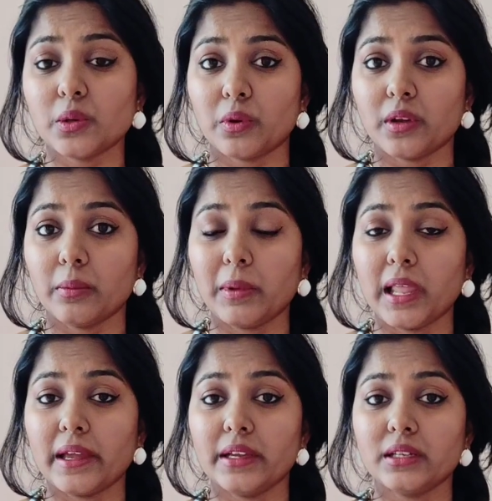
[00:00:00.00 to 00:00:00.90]
you want to
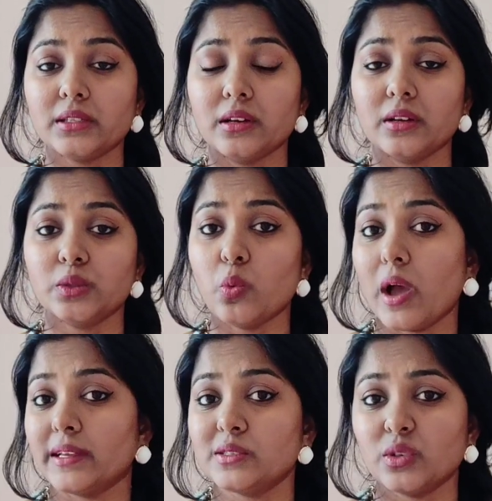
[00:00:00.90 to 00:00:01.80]
apply it
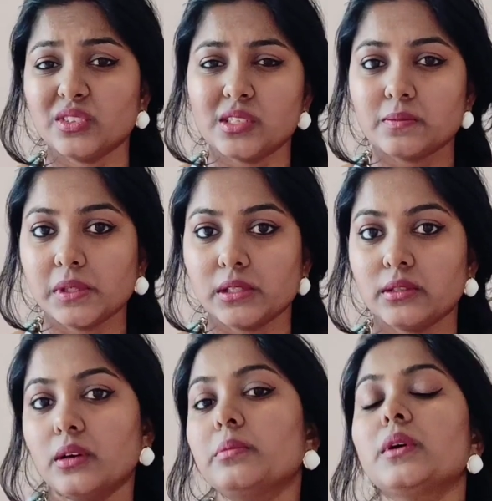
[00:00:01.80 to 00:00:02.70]
twice, you can just build
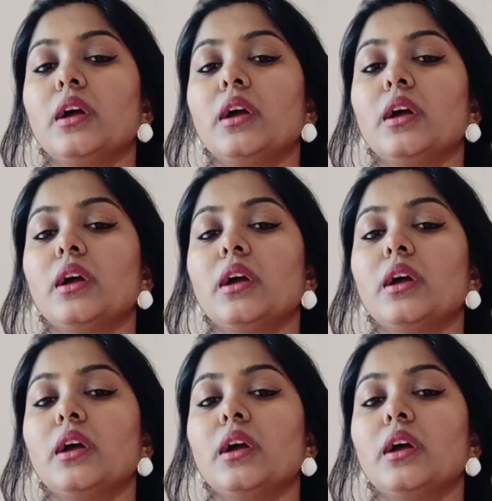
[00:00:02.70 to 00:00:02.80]
it up.